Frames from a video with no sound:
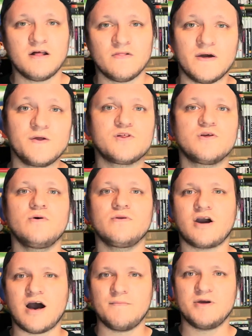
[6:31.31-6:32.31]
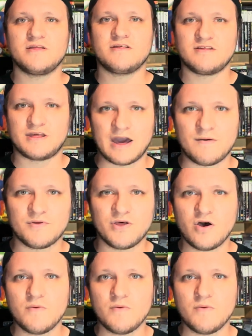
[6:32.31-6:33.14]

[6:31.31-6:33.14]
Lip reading: Let us know in the comments down below.